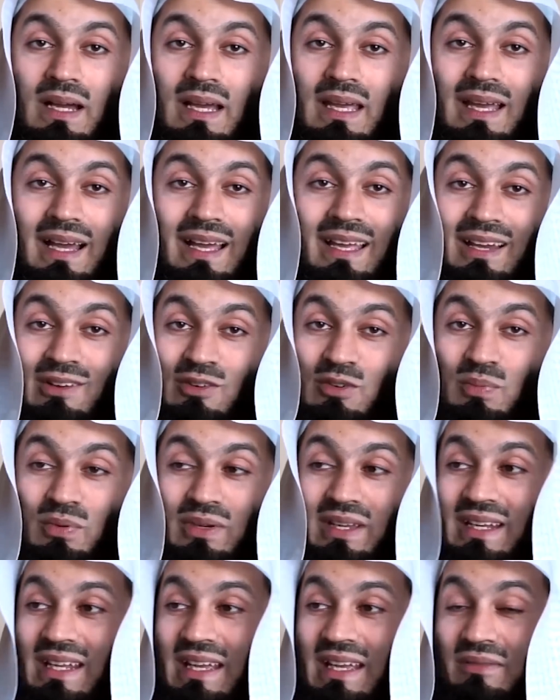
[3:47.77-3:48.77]
I hope
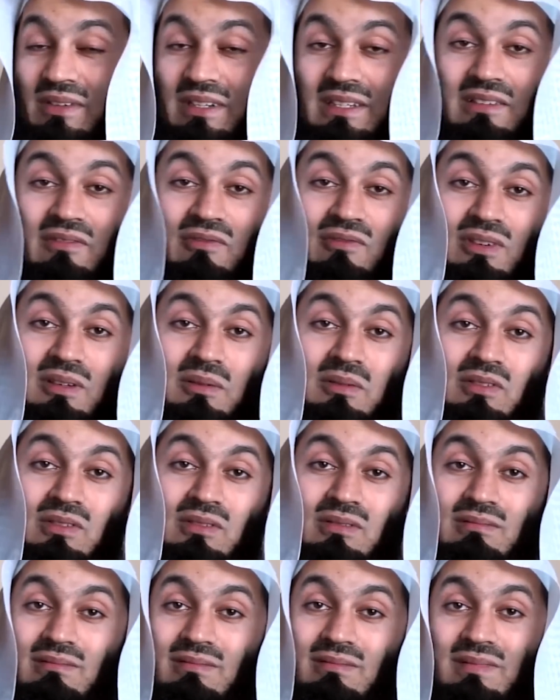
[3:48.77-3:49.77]
we can have a
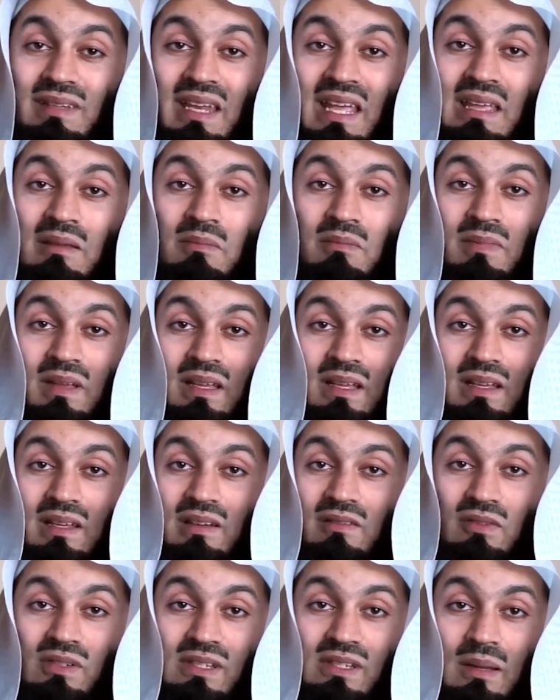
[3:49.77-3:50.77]
different name
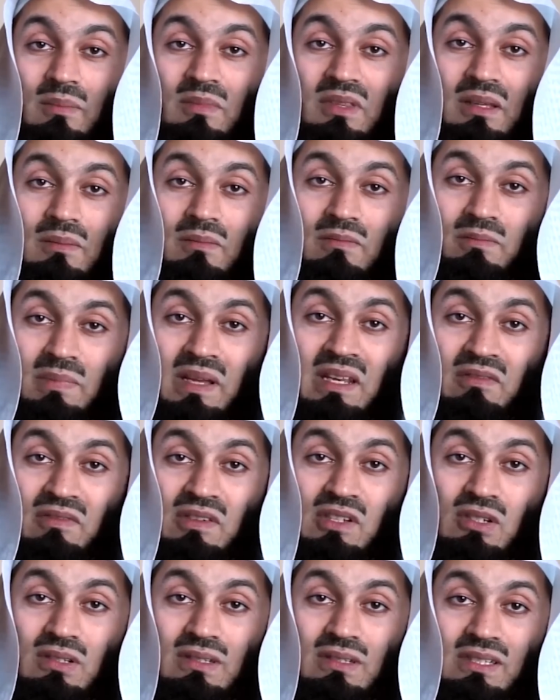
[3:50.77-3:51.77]
for something
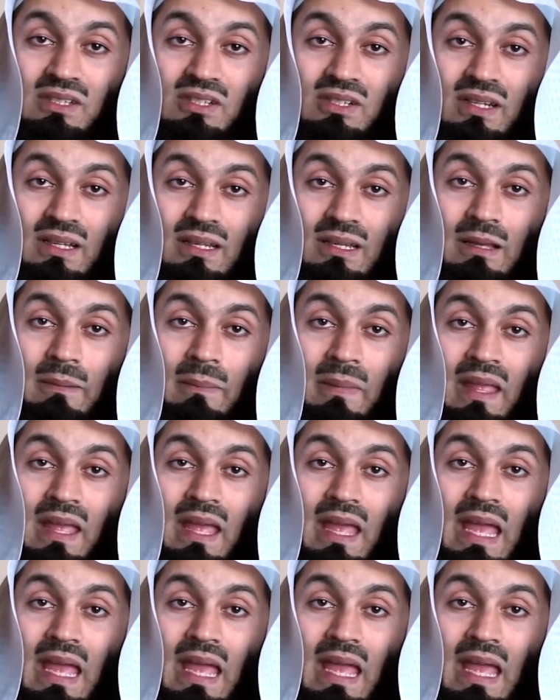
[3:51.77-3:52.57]
beneficial, inshallah.